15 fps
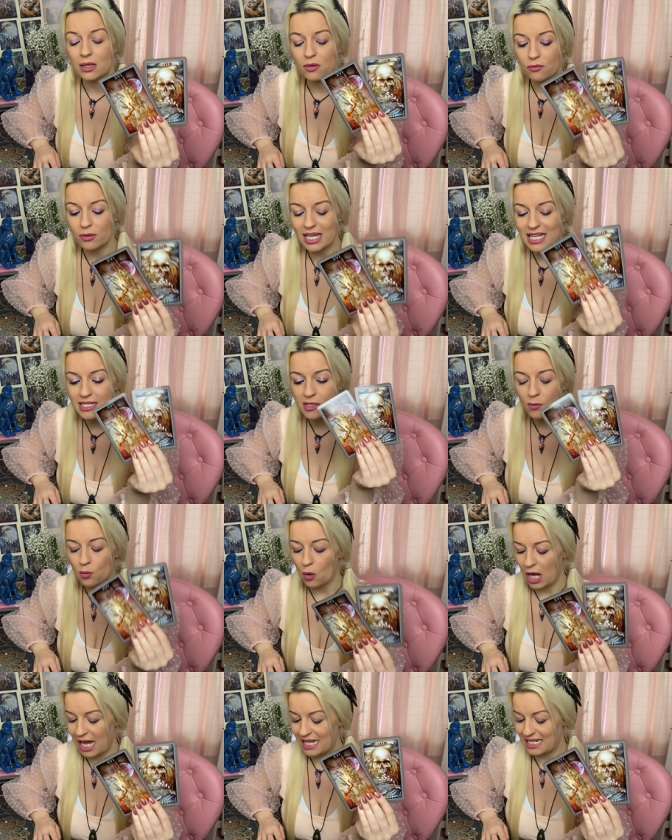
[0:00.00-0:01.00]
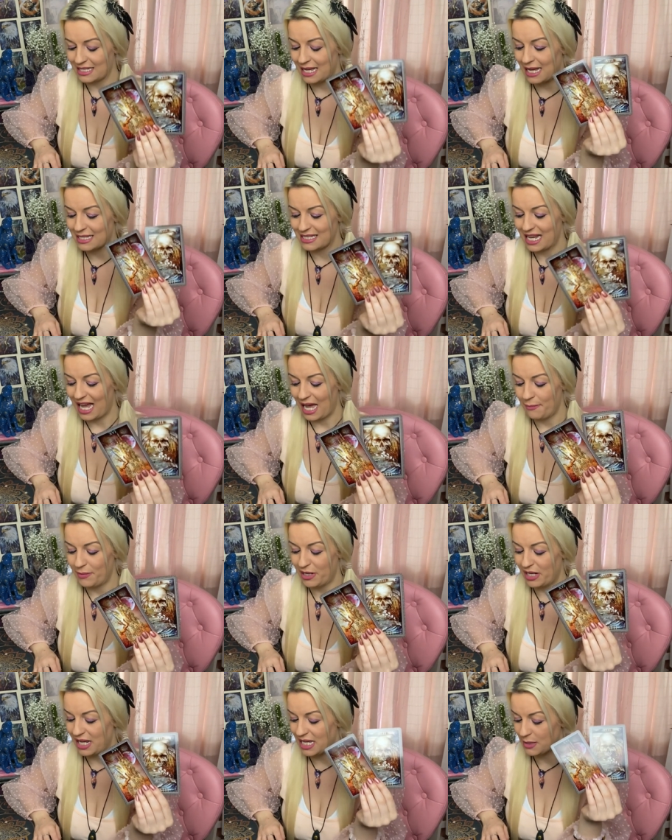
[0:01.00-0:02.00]
The reason why this has to
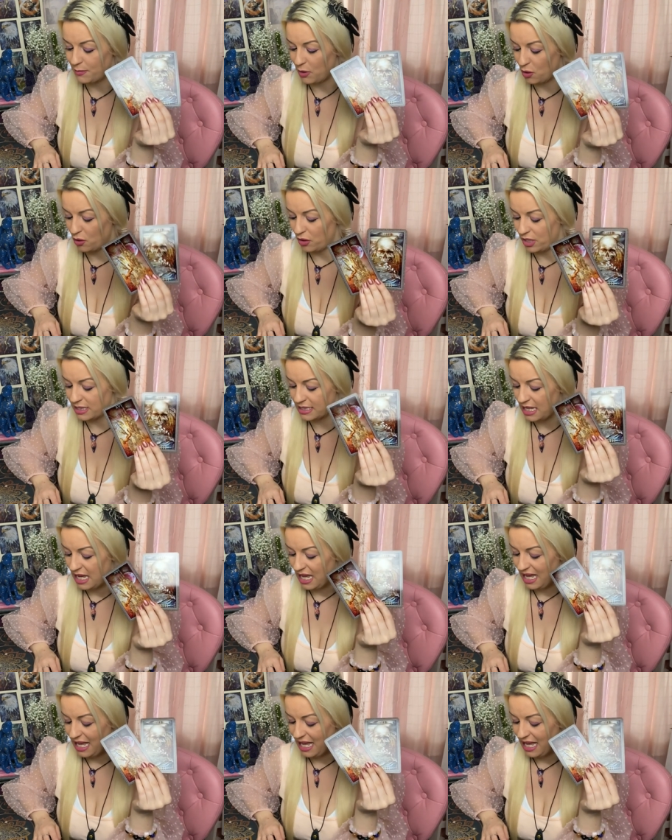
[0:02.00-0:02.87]
happen is because